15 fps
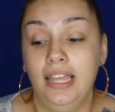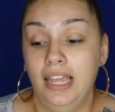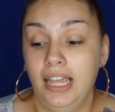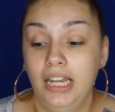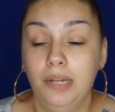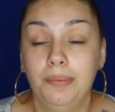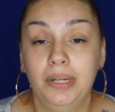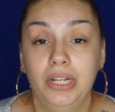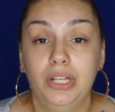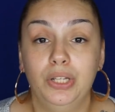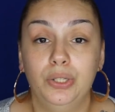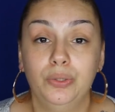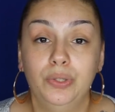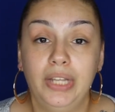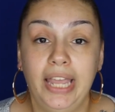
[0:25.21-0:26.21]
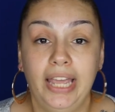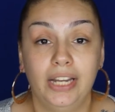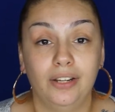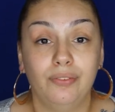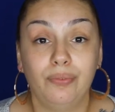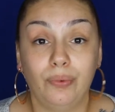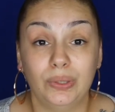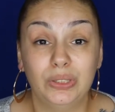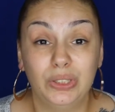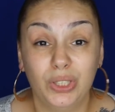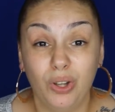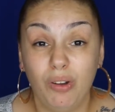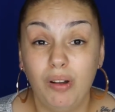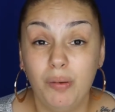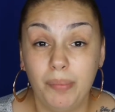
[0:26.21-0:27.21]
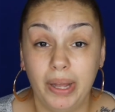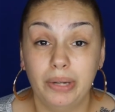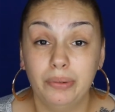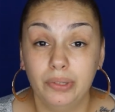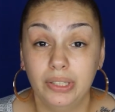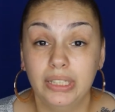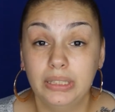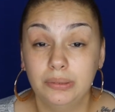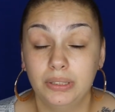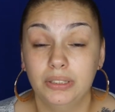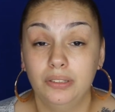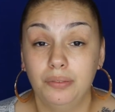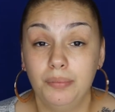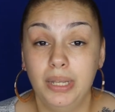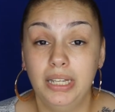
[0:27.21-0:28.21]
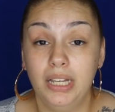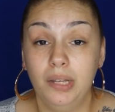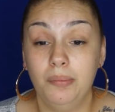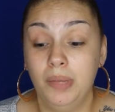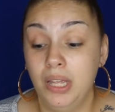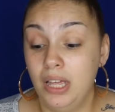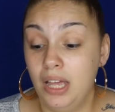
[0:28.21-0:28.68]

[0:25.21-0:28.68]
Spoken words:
anybody who can't afford to go out and buy really expensive makeup,